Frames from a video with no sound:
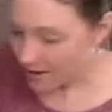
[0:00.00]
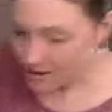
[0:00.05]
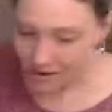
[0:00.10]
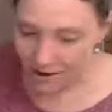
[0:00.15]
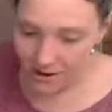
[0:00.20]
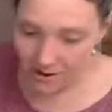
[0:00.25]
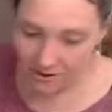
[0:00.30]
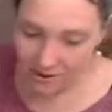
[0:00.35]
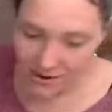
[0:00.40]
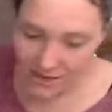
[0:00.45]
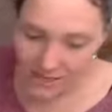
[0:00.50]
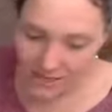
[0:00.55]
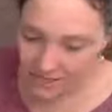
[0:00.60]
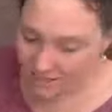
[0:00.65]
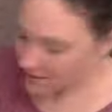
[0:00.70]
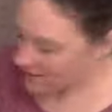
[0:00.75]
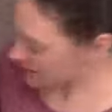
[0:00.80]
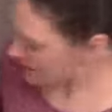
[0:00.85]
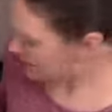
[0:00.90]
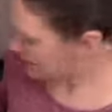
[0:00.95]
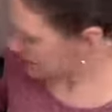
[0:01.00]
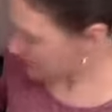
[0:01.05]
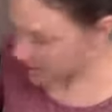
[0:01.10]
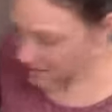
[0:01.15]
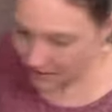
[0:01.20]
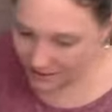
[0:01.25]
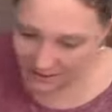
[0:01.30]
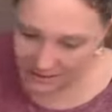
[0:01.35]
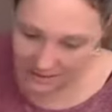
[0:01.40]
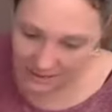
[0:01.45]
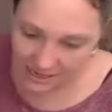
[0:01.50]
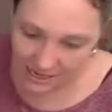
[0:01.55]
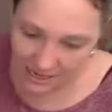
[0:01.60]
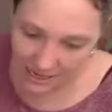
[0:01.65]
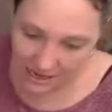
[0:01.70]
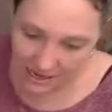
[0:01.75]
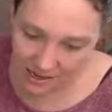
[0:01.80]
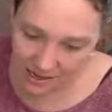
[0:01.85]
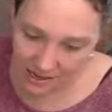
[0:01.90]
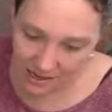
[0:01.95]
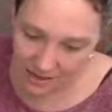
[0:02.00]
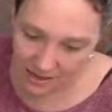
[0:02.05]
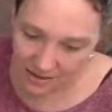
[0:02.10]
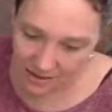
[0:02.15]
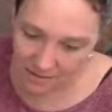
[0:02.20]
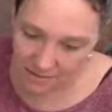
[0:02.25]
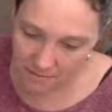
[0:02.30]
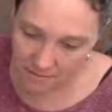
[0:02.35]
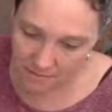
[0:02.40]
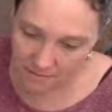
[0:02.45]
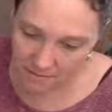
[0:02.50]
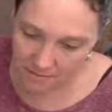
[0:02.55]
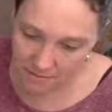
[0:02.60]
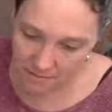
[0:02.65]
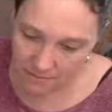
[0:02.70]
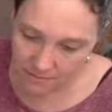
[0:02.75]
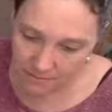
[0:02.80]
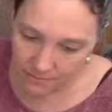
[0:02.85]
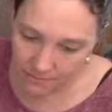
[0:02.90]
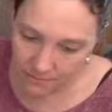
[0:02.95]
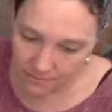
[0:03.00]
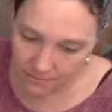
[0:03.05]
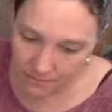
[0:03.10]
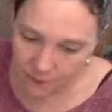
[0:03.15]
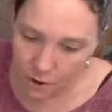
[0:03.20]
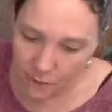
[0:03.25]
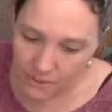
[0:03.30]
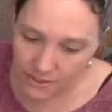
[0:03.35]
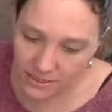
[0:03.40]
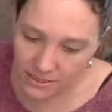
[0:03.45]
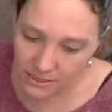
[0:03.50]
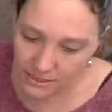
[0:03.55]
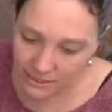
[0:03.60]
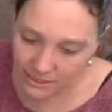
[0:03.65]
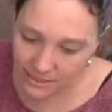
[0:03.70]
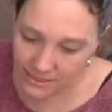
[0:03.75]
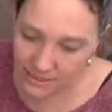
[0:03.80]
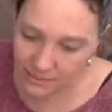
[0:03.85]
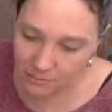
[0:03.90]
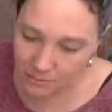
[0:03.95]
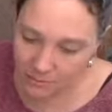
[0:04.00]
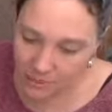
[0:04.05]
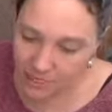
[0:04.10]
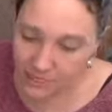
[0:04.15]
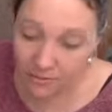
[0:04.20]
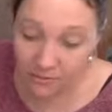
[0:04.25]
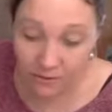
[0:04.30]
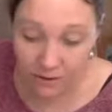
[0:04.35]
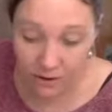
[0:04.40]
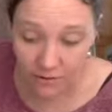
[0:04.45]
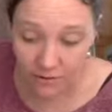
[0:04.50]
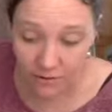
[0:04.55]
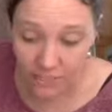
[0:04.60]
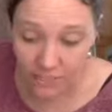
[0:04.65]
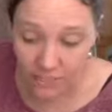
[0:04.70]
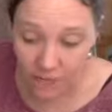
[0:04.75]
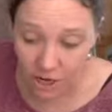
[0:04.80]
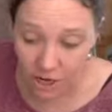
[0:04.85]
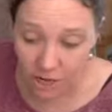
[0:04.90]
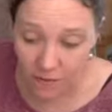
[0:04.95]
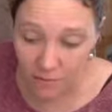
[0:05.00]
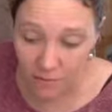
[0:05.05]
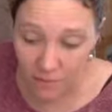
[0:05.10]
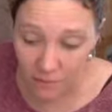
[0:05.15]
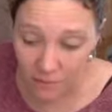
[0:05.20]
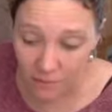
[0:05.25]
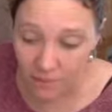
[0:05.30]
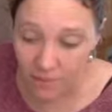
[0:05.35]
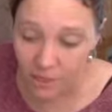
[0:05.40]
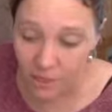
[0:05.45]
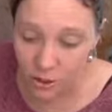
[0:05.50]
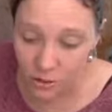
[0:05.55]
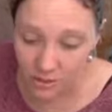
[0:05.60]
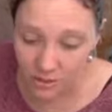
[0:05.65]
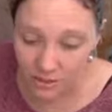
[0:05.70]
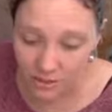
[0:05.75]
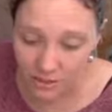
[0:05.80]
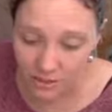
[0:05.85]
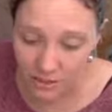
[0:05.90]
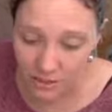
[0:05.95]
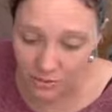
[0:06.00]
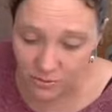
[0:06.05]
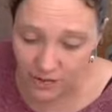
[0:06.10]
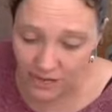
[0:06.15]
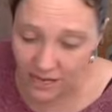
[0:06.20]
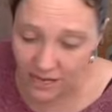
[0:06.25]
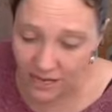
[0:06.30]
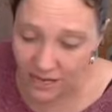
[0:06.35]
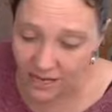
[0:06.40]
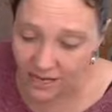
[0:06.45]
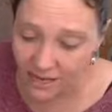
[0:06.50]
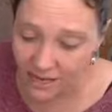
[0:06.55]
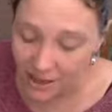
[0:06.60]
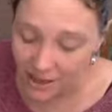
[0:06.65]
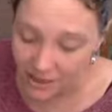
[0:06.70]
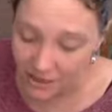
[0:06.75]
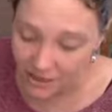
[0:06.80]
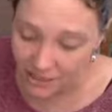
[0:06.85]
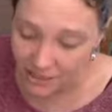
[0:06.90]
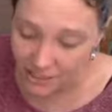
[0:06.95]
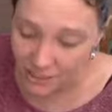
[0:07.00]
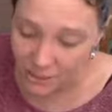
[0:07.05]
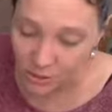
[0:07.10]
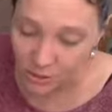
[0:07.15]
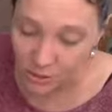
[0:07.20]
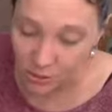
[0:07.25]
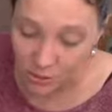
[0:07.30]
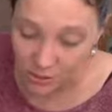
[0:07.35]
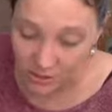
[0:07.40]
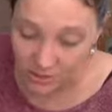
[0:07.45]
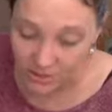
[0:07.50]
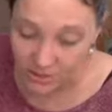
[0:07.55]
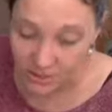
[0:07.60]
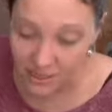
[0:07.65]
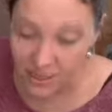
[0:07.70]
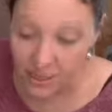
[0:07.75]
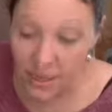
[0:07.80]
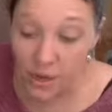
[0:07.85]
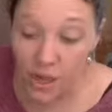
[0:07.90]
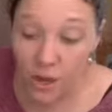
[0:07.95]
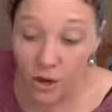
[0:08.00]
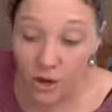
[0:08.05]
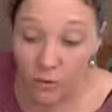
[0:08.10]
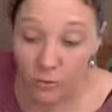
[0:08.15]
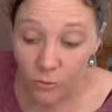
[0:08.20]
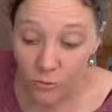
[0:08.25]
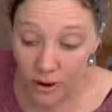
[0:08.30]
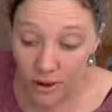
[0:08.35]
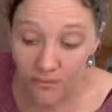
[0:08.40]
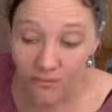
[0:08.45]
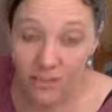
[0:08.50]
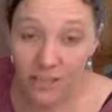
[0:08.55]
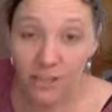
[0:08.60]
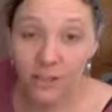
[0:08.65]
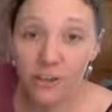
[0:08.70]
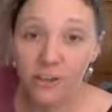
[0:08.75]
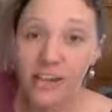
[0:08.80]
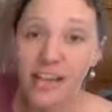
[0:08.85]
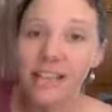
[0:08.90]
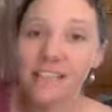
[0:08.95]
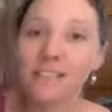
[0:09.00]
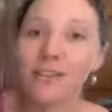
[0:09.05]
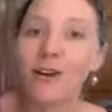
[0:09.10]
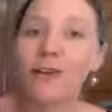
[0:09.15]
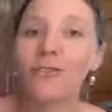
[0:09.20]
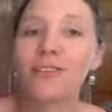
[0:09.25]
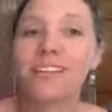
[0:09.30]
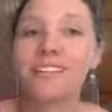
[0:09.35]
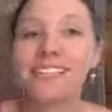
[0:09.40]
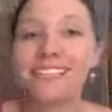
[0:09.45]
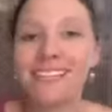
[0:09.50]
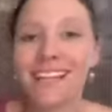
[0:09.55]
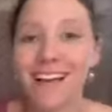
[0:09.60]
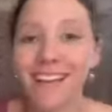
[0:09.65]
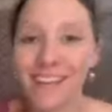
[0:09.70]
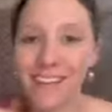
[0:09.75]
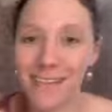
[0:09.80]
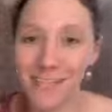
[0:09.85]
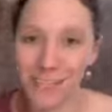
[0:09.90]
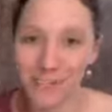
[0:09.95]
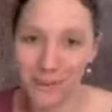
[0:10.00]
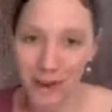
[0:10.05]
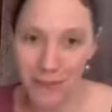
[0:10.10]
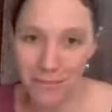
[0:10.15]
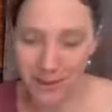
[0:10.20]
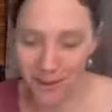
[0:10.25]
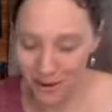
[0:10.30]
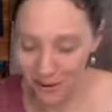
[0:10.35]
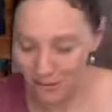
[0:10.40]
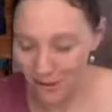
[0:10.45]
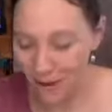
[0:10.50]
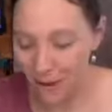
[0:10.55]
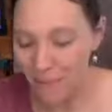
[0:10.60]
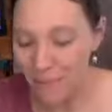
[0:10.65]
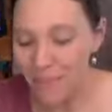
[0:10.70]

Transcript: All right, let's see. Oh, it's a cleansing blend of Raven Star, peppermint, eucalyptus radiata, and other essential oils. Raven creates, oh, this is how they describe it. Here we go.